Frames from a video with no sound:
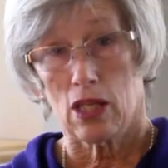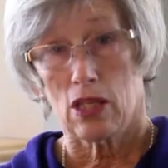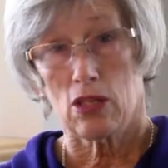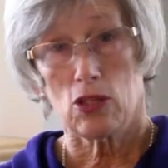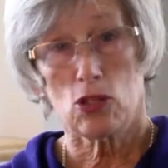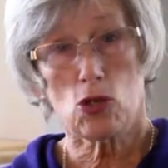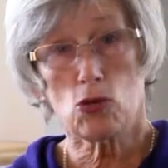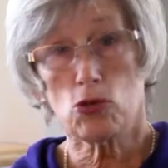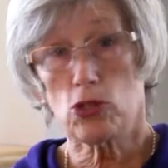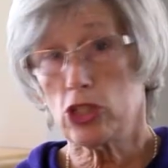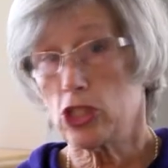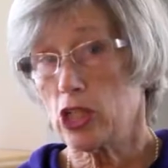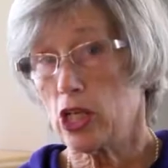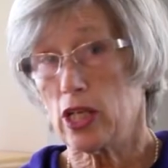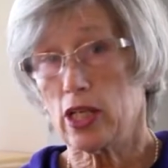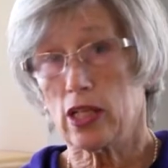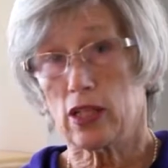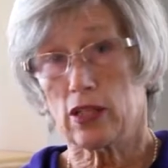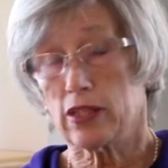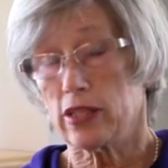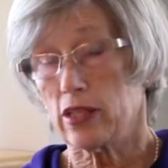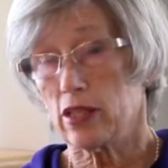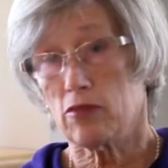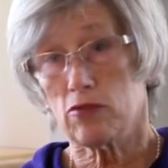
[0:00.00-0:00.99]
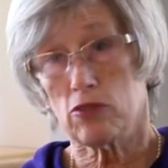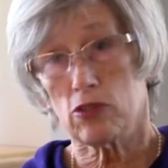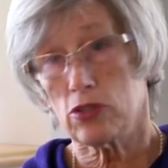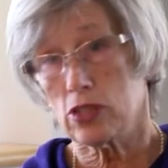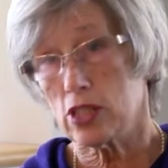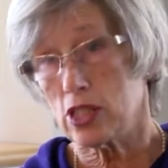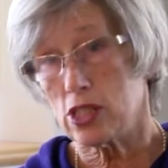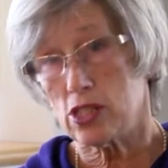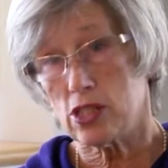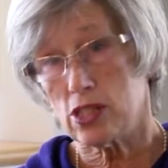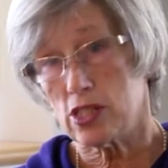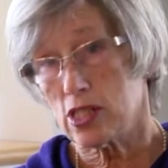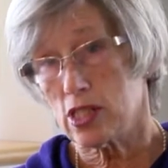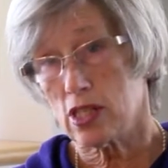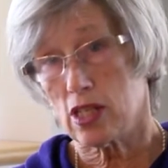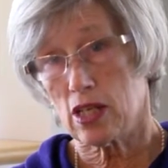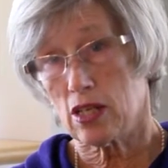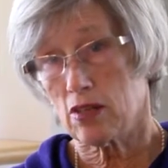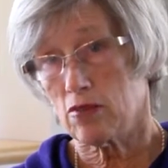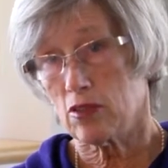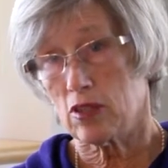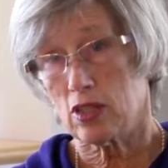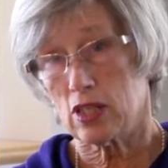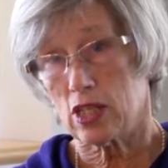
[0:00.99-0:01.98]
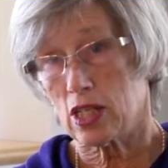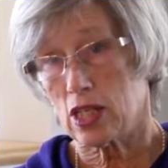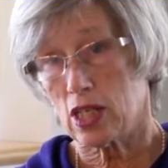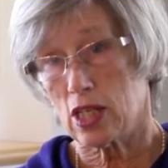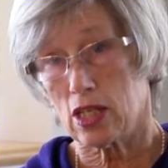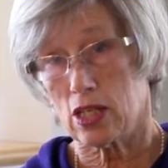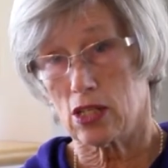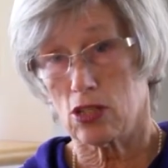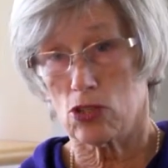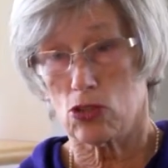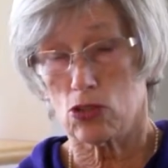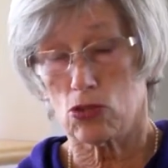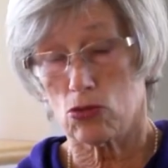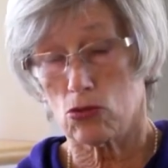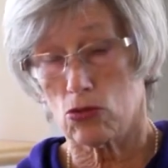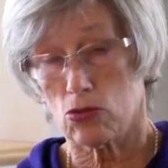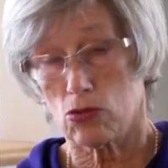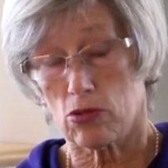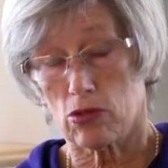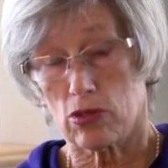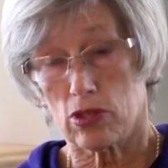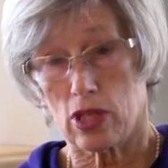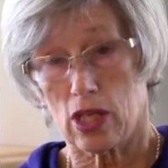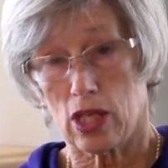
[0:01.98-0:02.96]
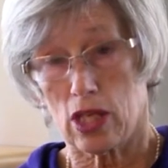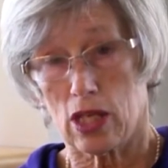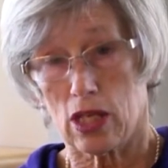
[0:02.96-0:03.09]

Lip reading: No child ever needs to have a decayed tooth,